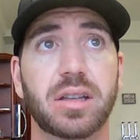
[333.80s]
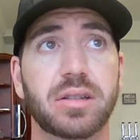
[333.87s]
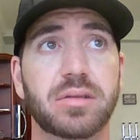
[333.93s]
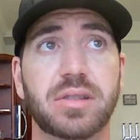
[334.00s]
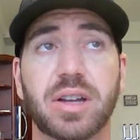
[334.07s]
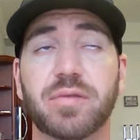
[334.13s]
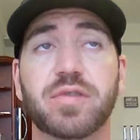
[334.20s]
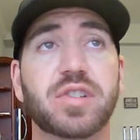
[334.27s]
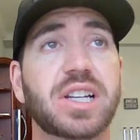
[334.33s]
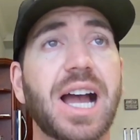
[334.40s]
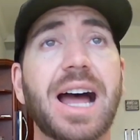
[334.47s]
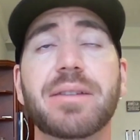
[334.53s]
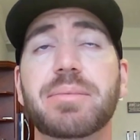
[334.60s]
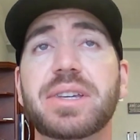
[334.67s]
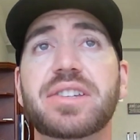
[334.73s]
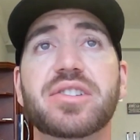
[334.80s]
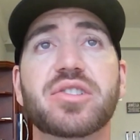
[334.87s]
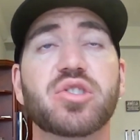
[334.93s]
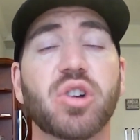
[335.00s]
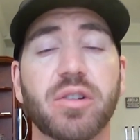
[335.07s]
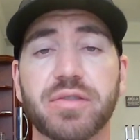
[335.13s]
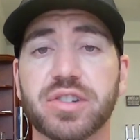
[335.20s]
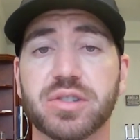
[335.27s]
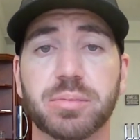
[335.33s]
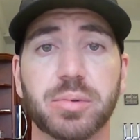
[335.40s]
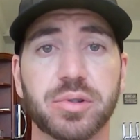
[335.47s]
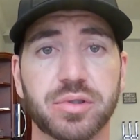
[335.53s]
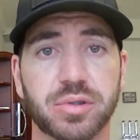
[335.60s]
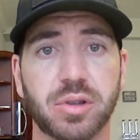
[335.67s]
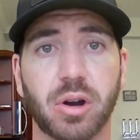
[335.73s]
there've got to be
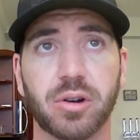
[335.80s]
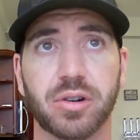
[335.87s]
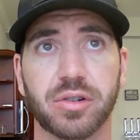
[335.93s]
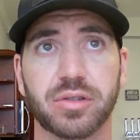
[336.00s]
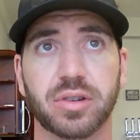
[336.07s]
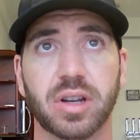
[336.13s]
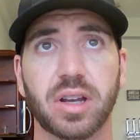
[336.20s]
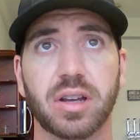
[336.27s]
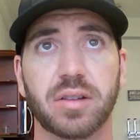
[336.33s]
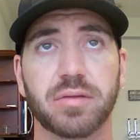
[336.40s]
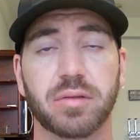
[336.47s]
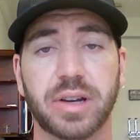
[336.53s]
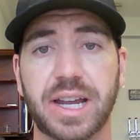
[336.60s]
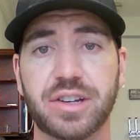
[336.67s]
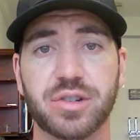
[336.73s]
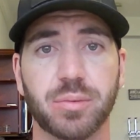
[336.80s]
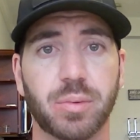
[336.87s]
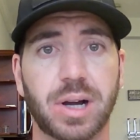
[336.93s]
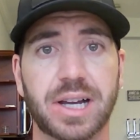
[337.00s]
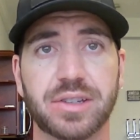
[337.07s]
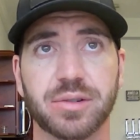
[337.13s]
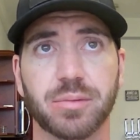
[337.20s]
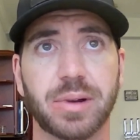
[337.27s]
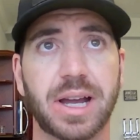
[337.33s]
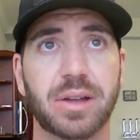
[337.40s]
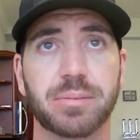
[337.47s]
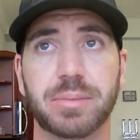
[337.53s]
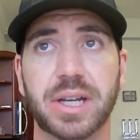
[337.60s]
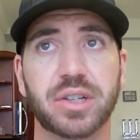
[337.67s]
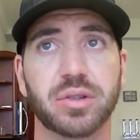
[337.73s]
serviceable starters free agent-wise
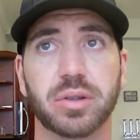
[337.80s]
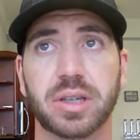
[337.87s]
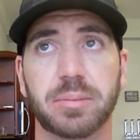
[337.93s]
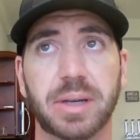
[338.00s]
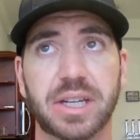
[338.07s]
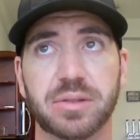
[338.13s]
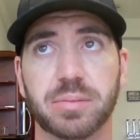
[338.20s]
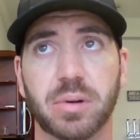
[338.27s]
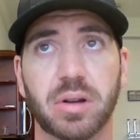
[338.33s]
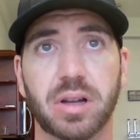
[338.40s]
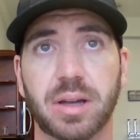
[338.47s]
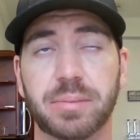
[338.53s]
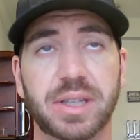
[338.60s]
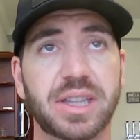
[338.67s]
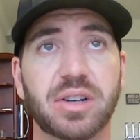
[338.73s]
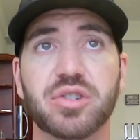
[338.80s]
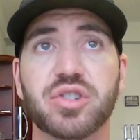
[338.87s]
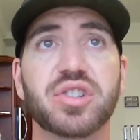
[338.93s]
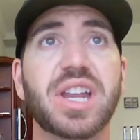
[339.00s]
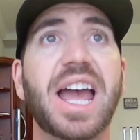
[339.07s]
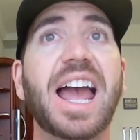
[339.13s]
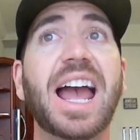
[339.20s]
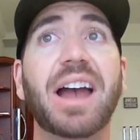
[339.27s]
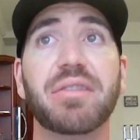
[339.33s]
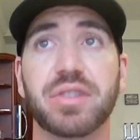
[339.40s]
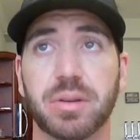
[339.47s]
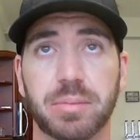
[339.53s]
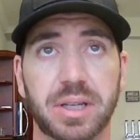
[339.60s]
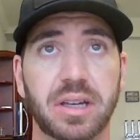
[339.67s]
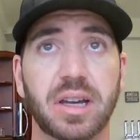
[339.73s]
around Major League Baseball. I mean, there just have
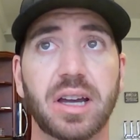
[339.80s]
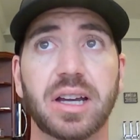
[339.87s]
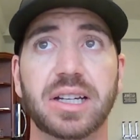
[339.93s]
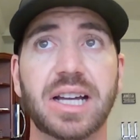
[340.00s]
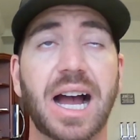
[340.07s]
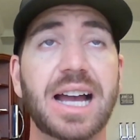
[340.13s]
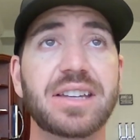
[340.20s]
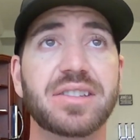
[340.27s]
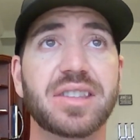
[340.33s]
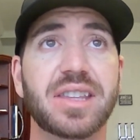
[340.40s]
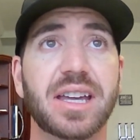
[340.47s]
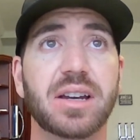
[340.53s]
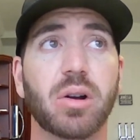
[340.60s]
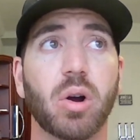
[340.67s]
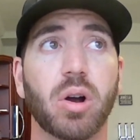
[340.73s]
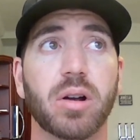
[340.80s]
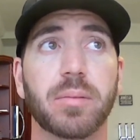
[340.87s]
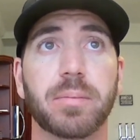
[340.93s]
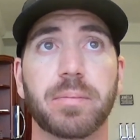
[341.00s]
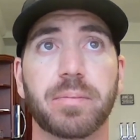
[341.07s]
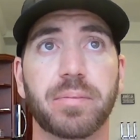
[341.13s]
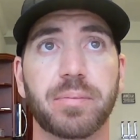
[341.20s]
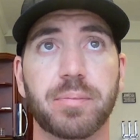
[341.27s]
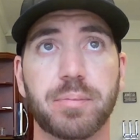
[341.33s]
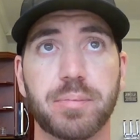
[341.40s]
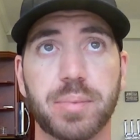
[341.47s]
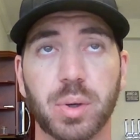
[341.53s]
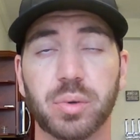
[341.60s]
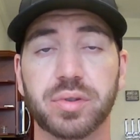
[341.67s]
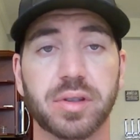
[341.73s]
to be. Guys that are
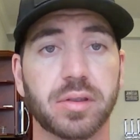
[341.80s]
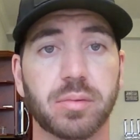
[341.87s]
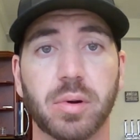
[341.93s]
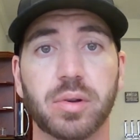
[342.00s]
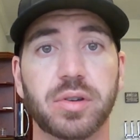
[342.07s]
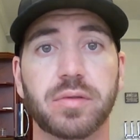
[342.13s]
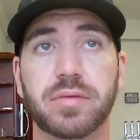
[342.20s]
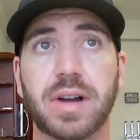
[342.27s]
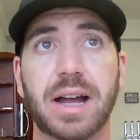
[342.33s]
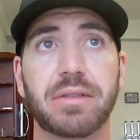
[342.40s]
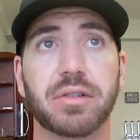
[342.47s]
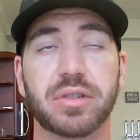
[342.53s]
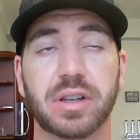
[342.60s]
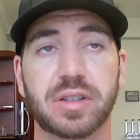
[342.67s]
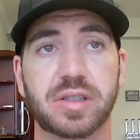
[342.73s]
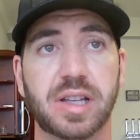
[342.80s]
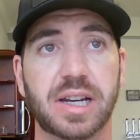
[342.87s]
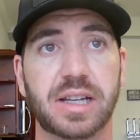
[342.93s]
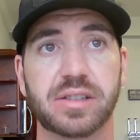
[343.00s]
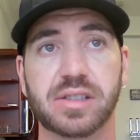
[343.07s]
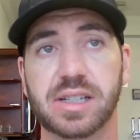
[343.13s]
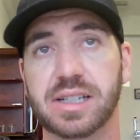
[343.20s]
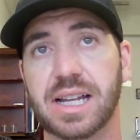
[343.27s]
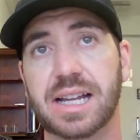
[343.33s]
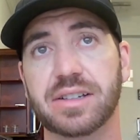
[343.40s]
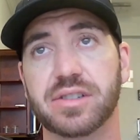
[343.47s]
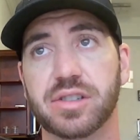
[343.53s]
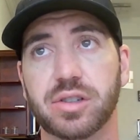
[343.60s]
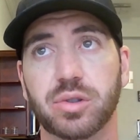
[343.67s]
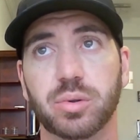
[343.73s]
built to throw you 5 or 6 innings and
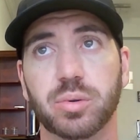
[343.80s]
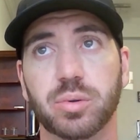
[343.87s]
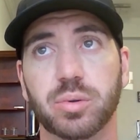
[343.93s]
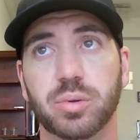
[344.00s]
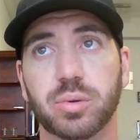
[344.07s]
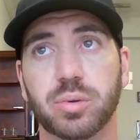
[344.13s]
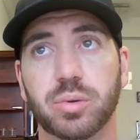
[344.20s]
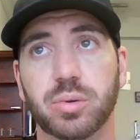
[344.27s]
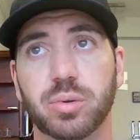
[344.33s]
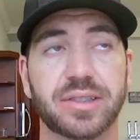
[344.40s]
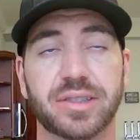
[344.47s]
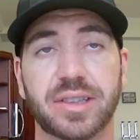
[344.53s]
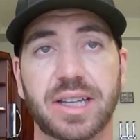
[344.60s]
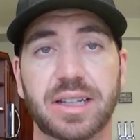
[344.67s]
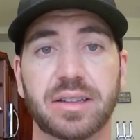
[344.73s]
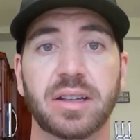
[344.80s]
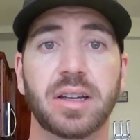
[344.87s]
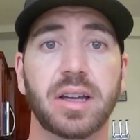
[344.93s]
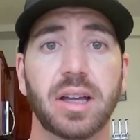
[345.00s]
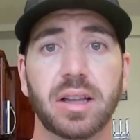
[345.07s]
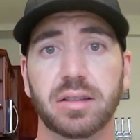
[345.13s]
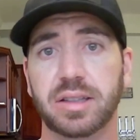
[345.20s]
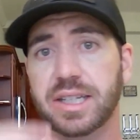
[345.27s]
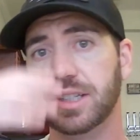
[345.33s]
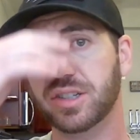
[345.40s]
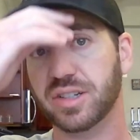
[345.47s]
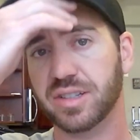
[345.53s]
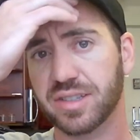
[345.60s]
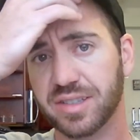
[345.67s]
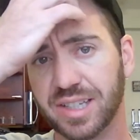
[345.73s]
not 2 or 3 innings and then lead
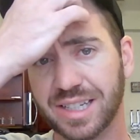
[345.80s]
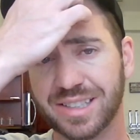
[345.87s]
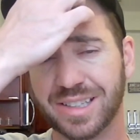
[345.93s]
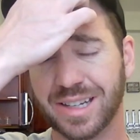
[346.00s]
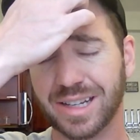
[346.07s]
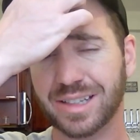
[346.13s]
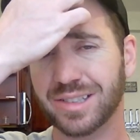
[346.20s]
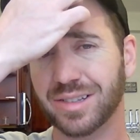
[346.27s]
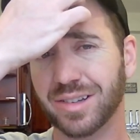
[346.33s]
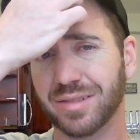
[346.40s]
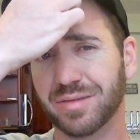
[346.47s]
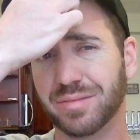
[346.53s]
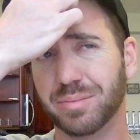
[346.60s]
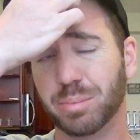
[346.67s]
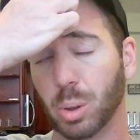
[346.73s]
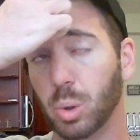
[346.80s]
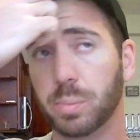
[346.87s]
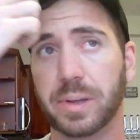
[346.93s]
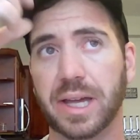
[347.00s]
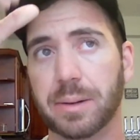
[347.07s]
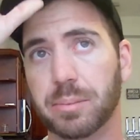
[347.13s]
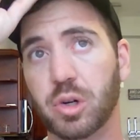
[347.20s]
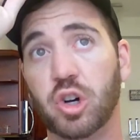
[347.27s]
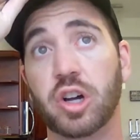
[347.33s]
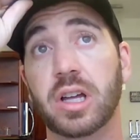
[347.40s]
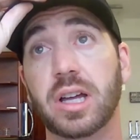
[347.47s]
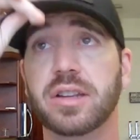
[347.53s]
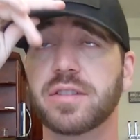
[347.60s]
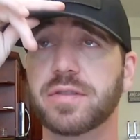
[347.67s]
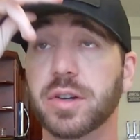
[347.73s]
you to 6 innings of bullpen ball.
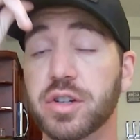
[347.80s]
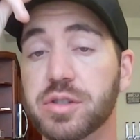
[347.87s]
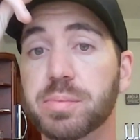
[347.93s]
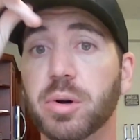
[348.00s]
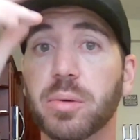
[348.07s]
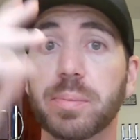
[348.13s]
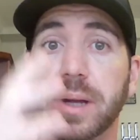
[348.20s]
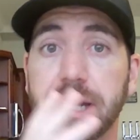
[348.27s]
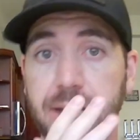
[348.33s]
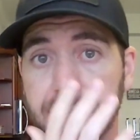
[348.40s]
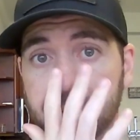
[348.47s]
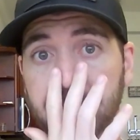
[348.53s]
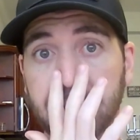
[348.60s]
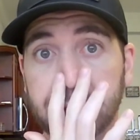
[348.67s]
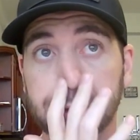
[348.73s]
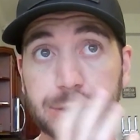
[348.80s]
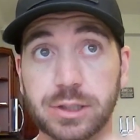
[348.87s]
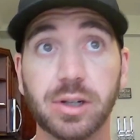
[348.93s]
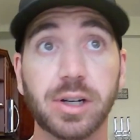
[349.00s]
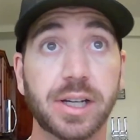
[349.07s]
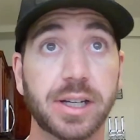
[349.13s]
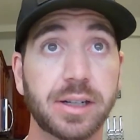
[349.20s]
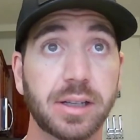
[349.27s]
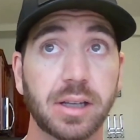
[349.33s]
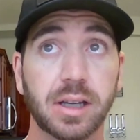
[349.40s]
The Phillies bullpen has been good